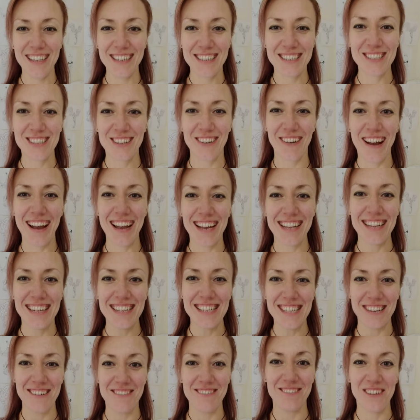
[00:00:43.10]
trying to
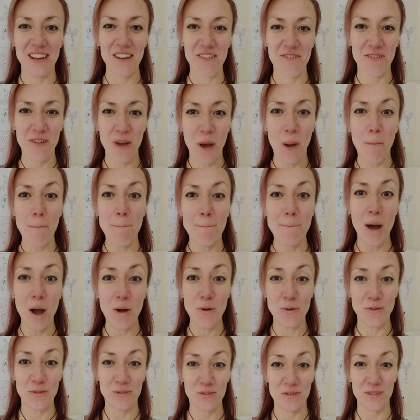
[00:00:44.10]
deal with
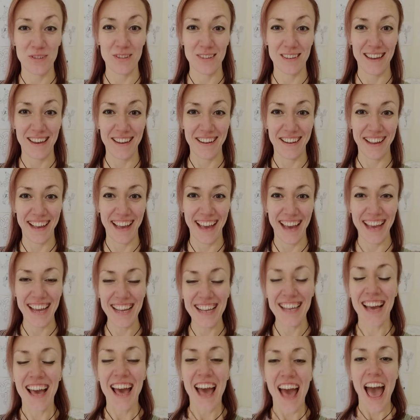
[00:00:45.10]
both. Okay,
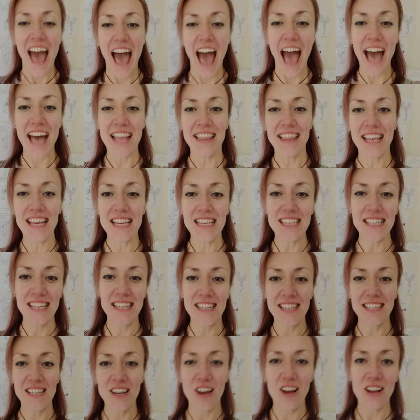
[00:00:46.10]
and this
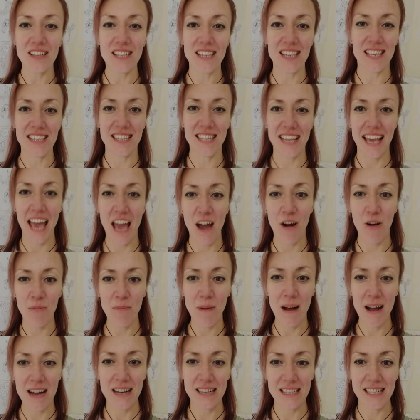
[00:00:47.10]
has started to
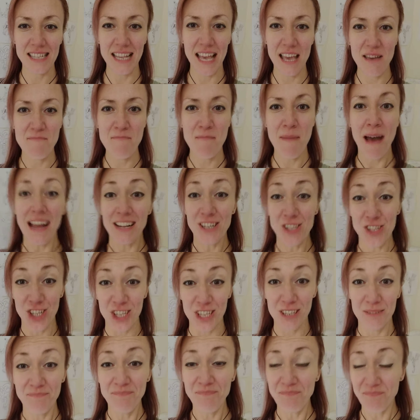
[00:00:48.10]
help us
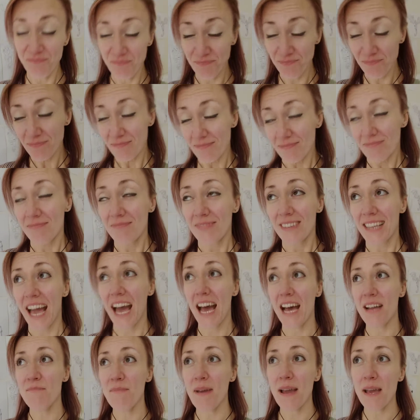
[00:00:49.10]
imagine
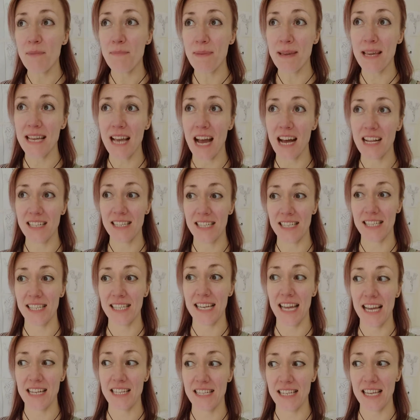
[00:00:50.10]
and maybe
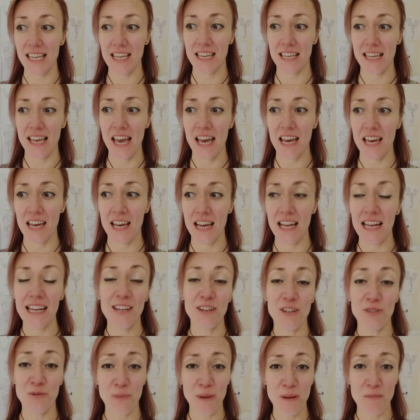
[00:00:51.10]
understand a
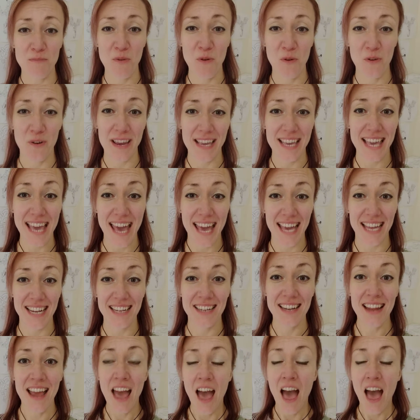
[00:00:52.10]
little bit more
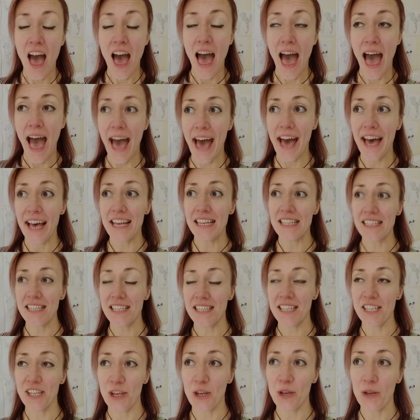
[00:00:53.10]
again as
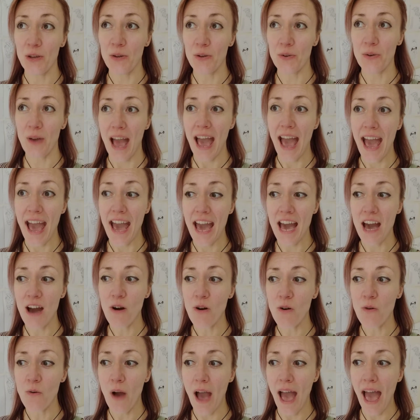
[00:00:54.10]
to
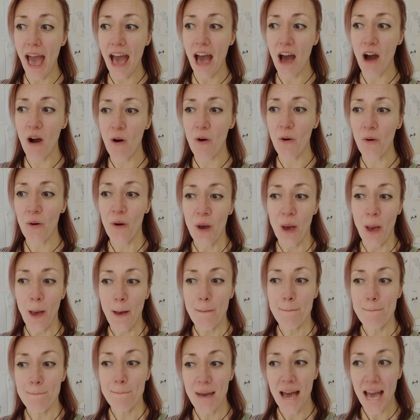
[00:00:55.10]
how our
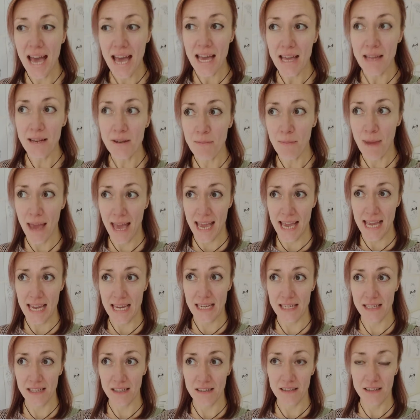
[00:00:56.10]

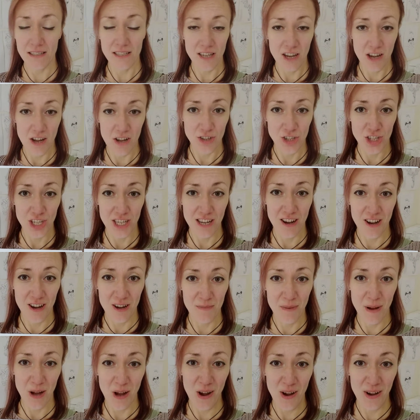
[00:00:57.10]
man-made starchy
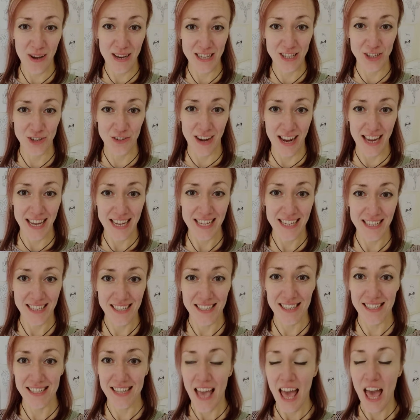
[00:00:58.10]

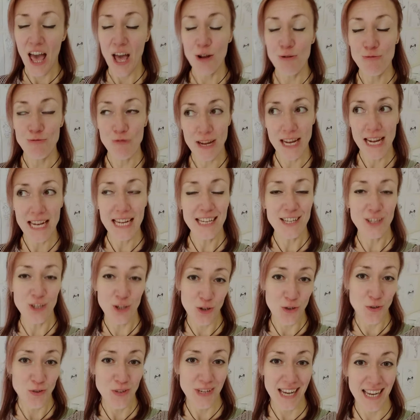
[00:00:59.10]
carbohydrates really
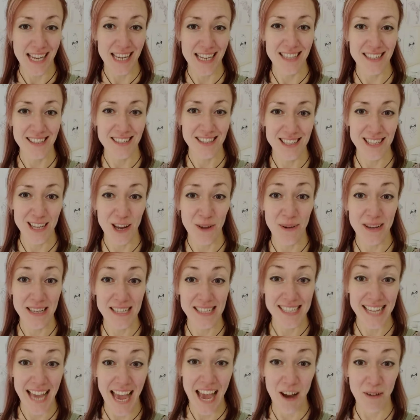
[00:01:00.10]
do need
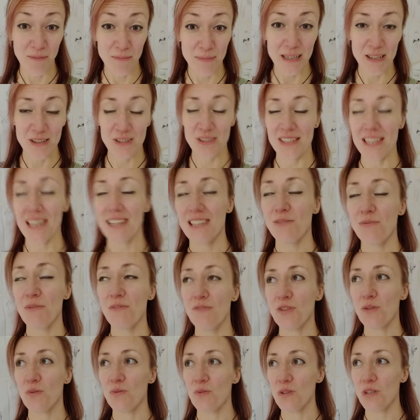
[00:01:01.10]
slowing down, because as
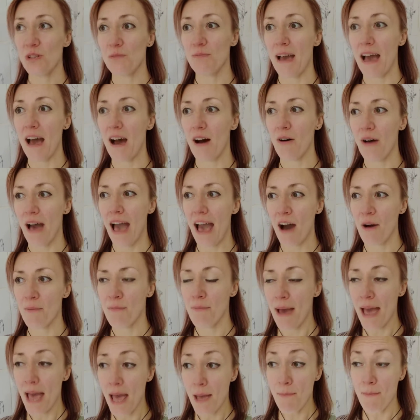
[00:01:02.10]
we've talked about, our
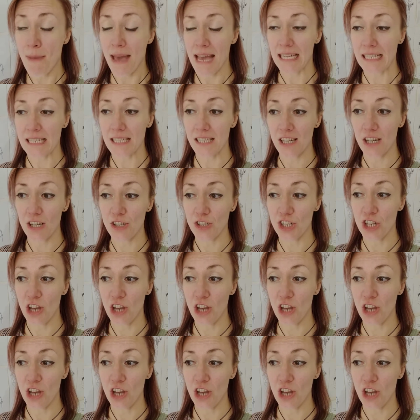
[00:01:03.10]
man-made starchy